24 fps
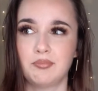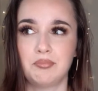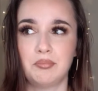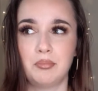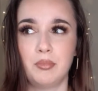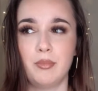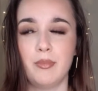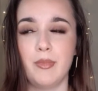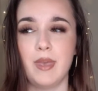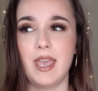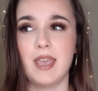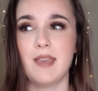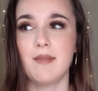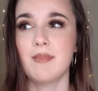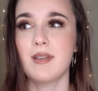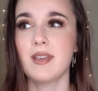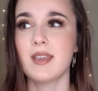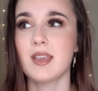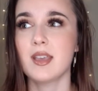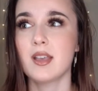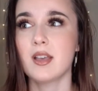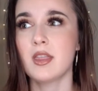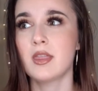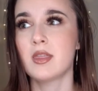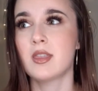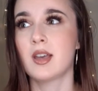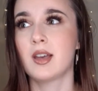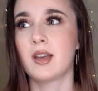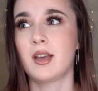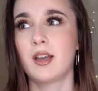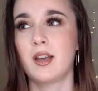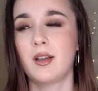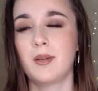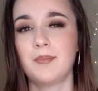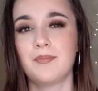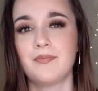Maybe
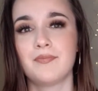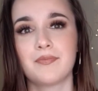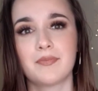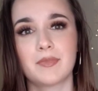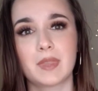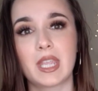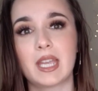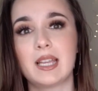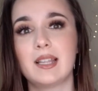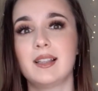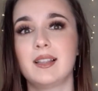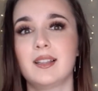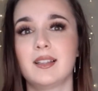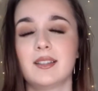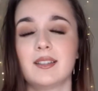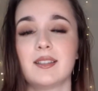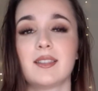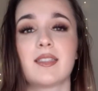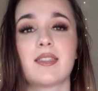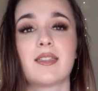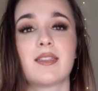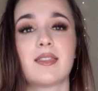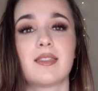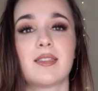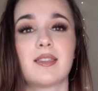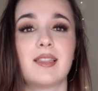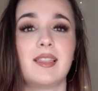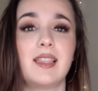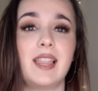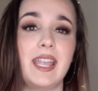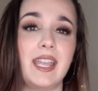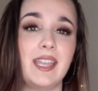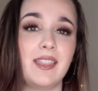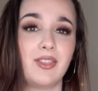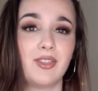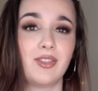the
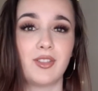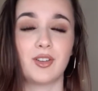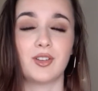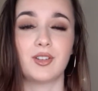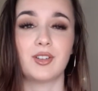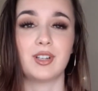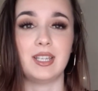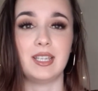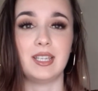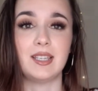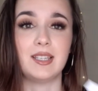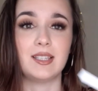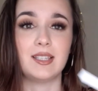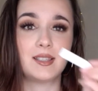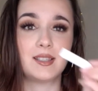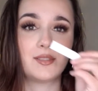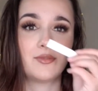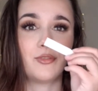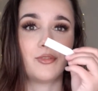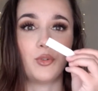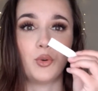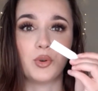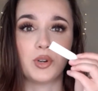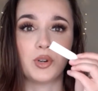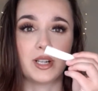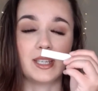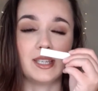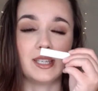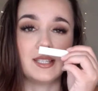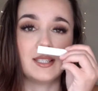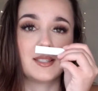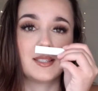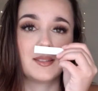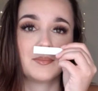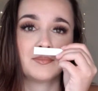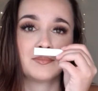late 30s,
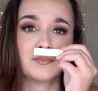40s.